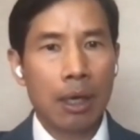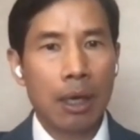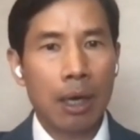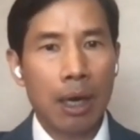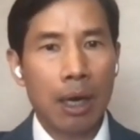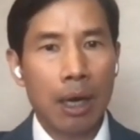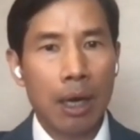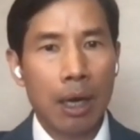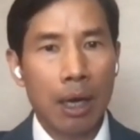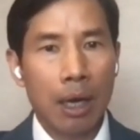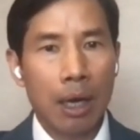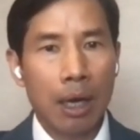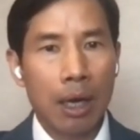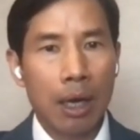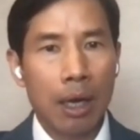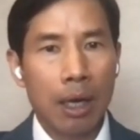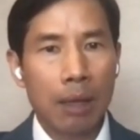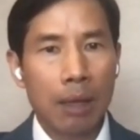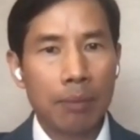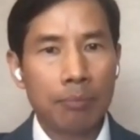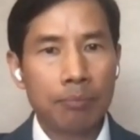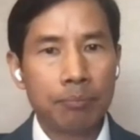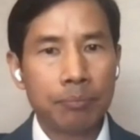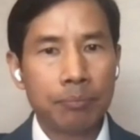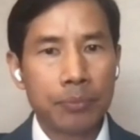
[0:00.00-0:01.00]

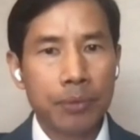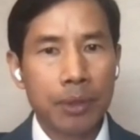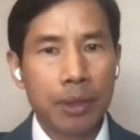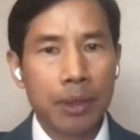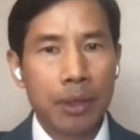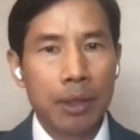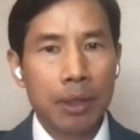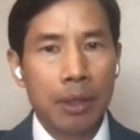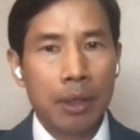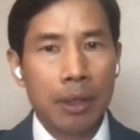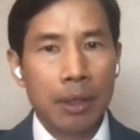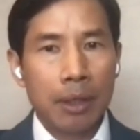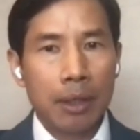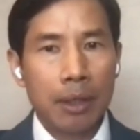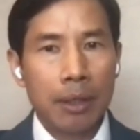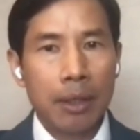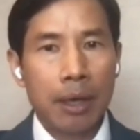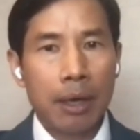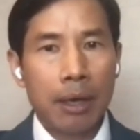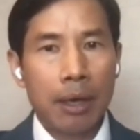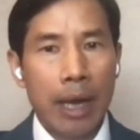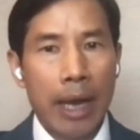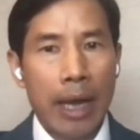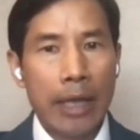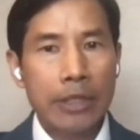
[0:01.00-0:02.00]
As
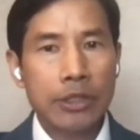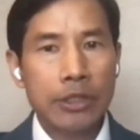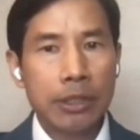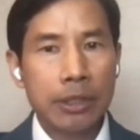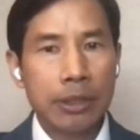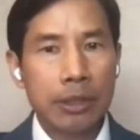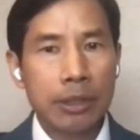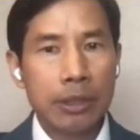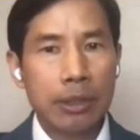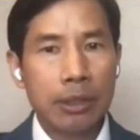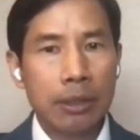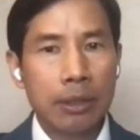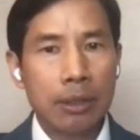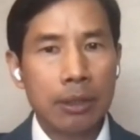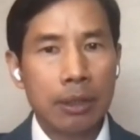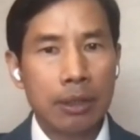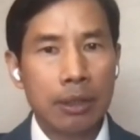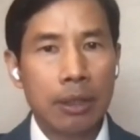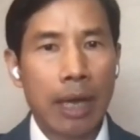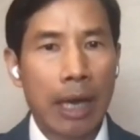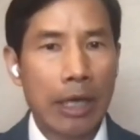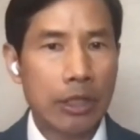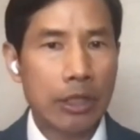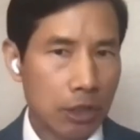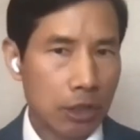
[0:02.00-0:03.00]
an
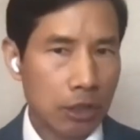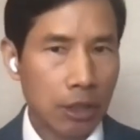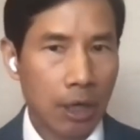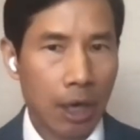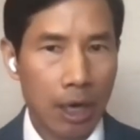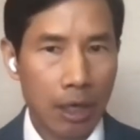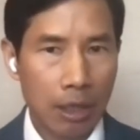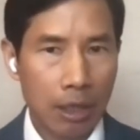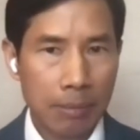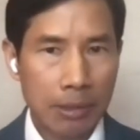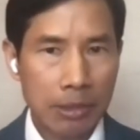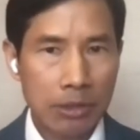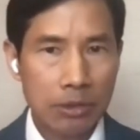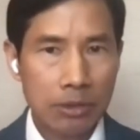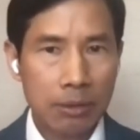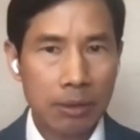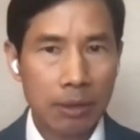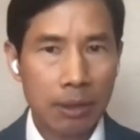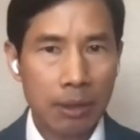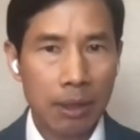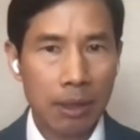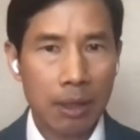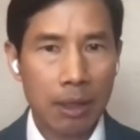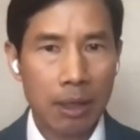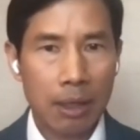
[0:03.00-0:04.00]
economist
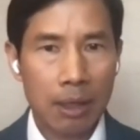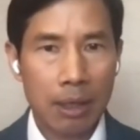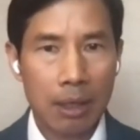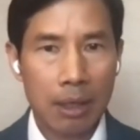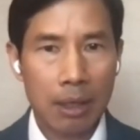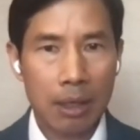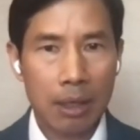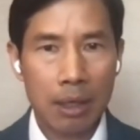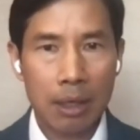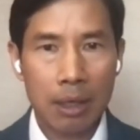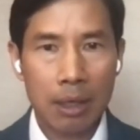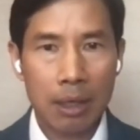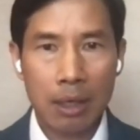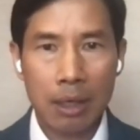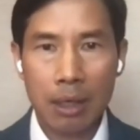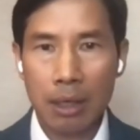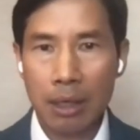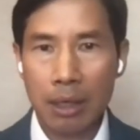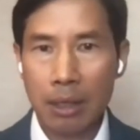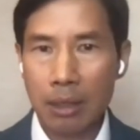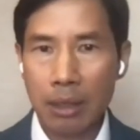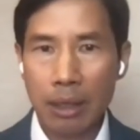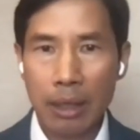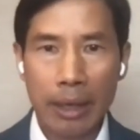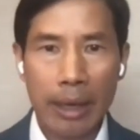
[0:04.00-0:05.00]

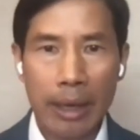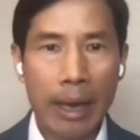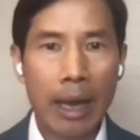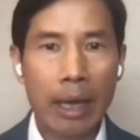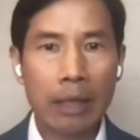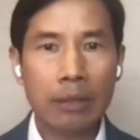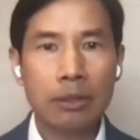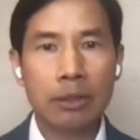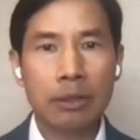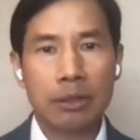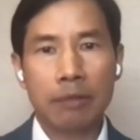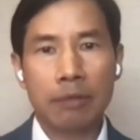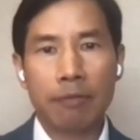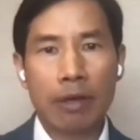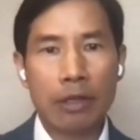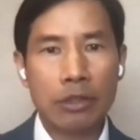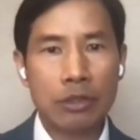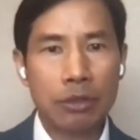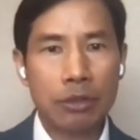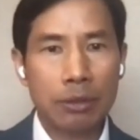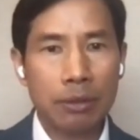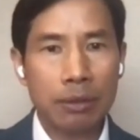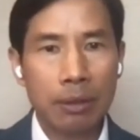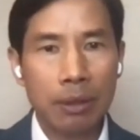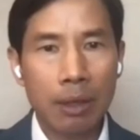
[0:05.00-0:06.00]
and
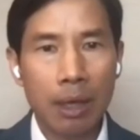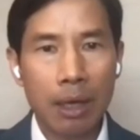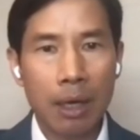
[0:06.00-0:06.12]
investor,